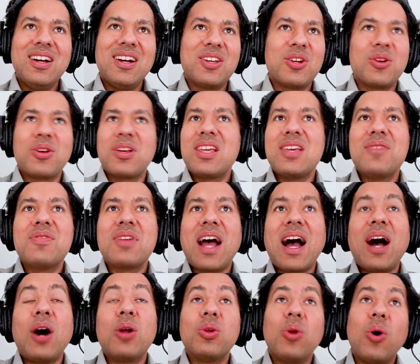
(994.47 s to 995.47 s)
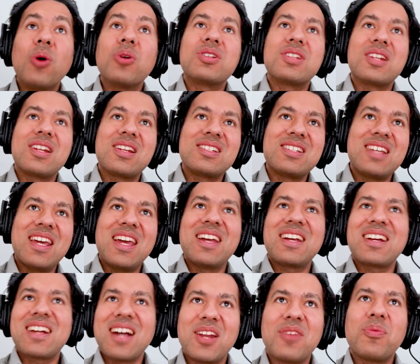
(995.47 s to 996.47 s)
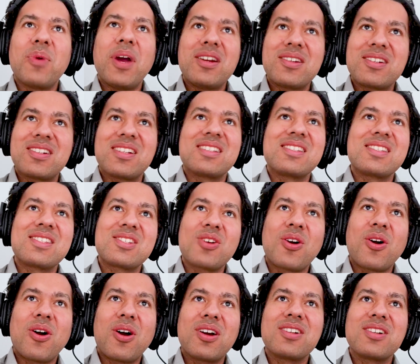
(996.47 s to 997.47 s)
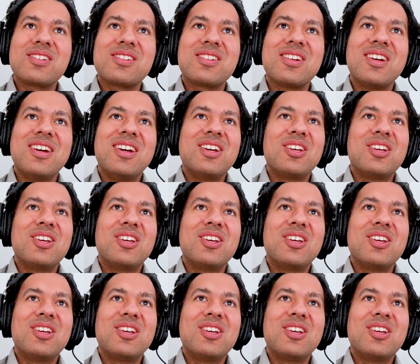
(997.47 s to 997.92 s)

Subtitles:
Even how long did it take? Kind of where did it start?